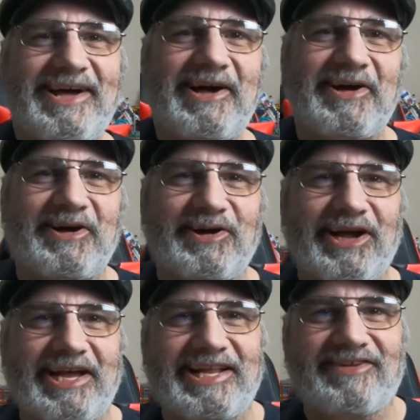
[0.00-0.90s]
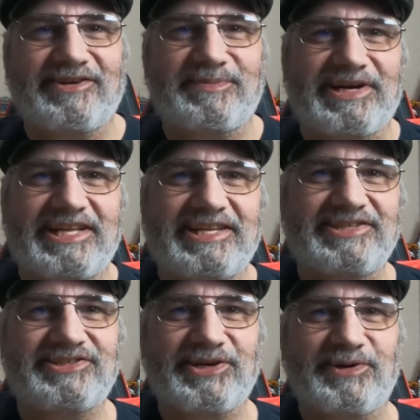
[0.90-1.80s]
Alright everybody,
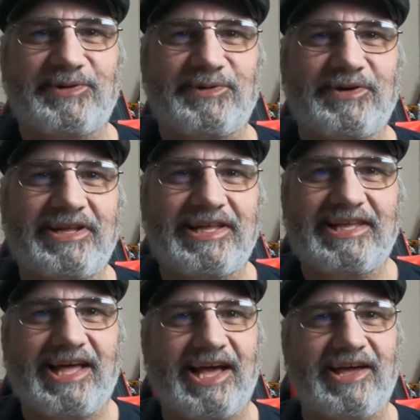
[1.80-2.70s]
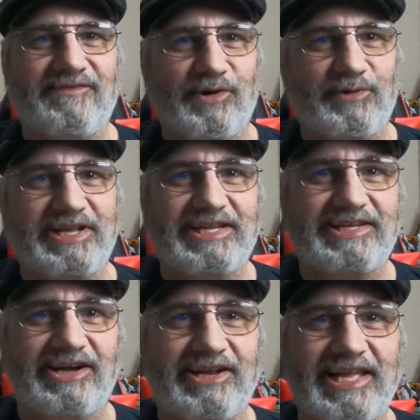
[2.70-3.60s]
so I've already
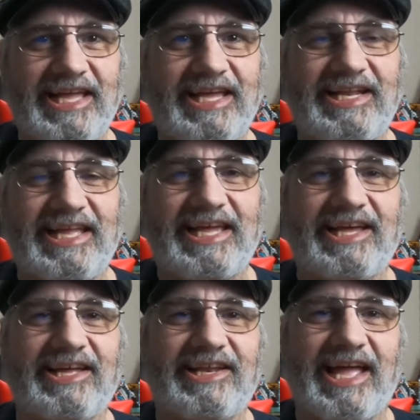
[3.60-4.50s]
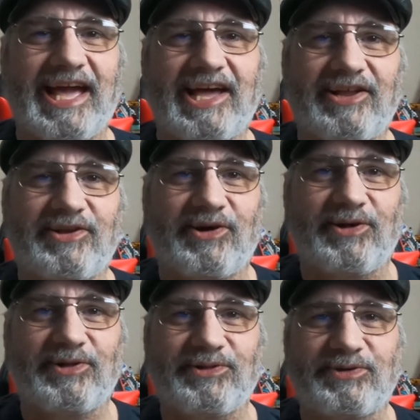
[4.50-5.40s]
gone ahead and added
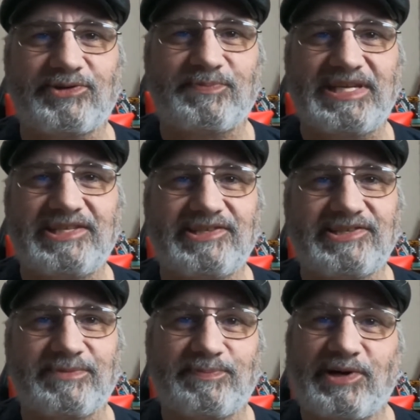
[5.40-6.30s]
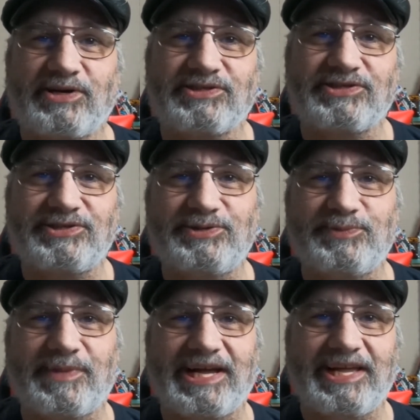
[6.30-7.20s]
all of those pieces and parts to
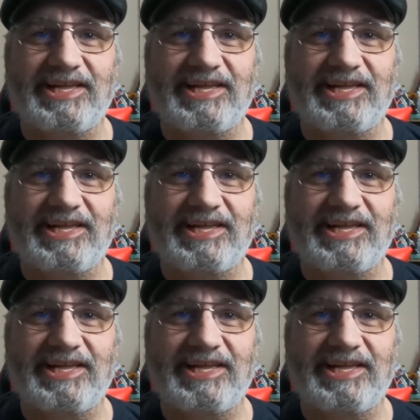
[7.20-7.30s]
my